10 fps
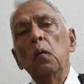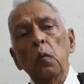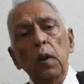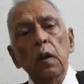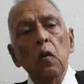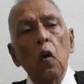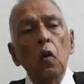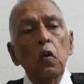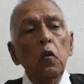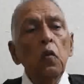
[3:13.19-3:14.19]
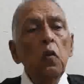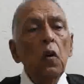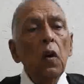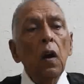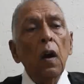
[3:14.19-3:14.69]
We go to
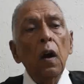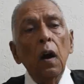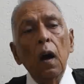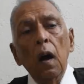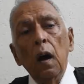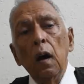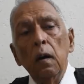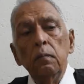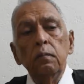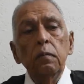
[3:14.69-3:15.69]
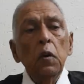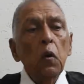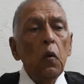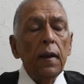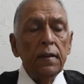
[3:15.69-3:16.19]

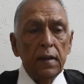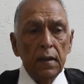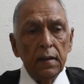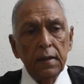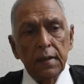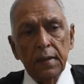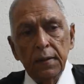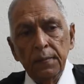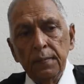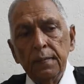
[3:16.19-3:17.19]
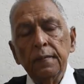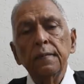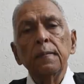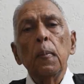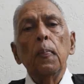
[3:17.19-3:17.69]
questions.
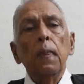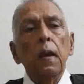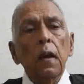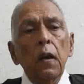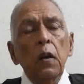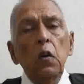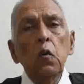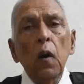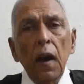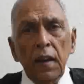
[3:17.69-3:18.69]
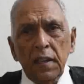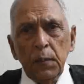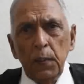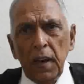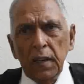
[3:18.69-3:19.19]
Do I
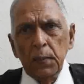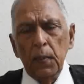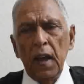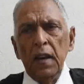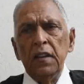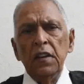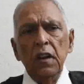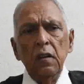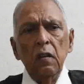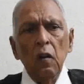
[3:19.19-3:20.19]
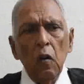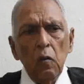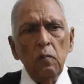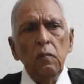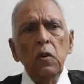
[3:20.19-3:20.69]
speak Spanish at
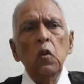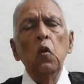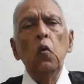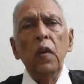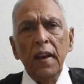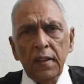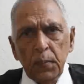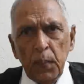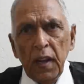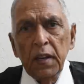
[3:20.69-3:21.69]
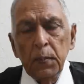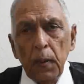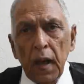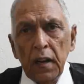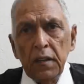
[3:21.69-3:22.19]
home? Do we speak
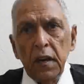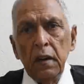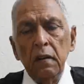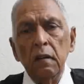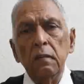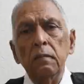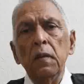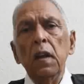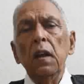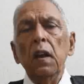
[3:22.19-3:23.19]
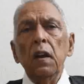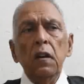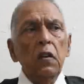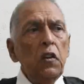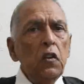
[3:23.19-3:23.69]
Spanish at home?
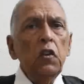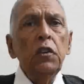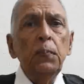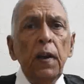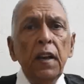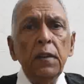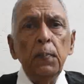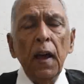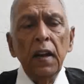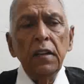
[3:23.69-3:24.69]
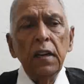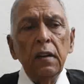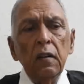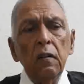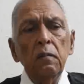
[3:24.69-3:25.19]
Do you speak Spanish at
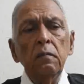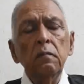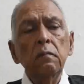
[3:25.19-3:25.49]
home?